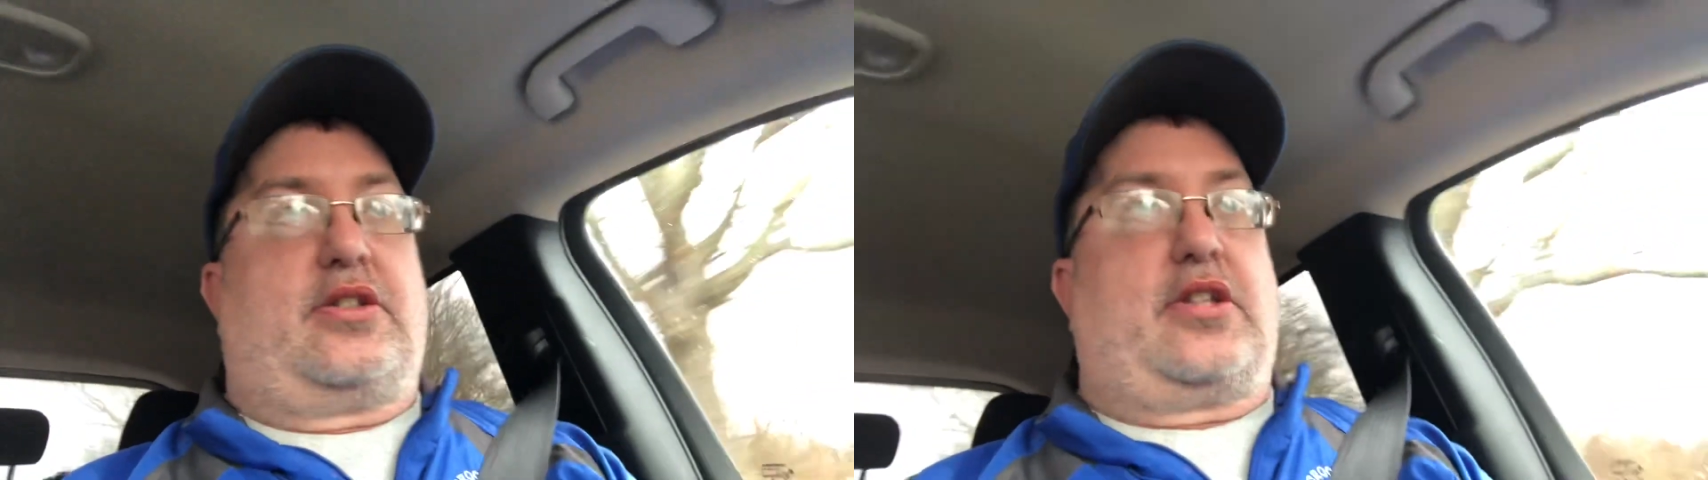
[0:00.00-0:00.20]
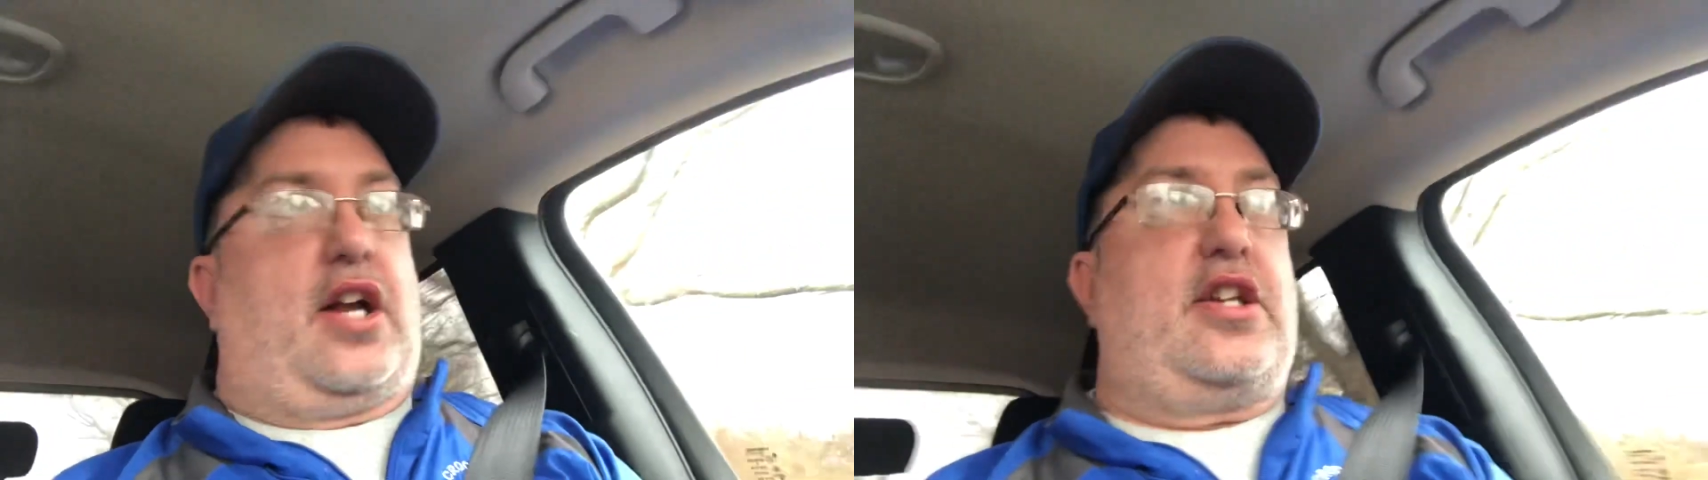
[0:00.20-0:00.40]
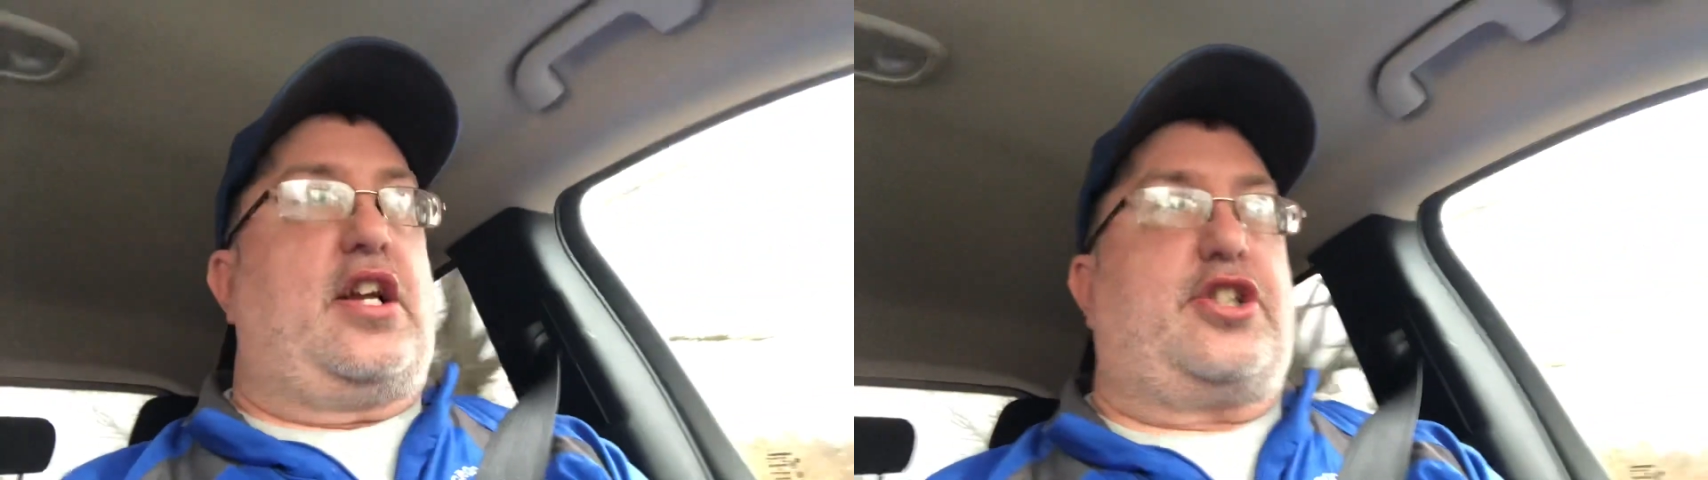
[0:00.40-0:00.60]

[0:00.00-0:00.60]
Honey Nut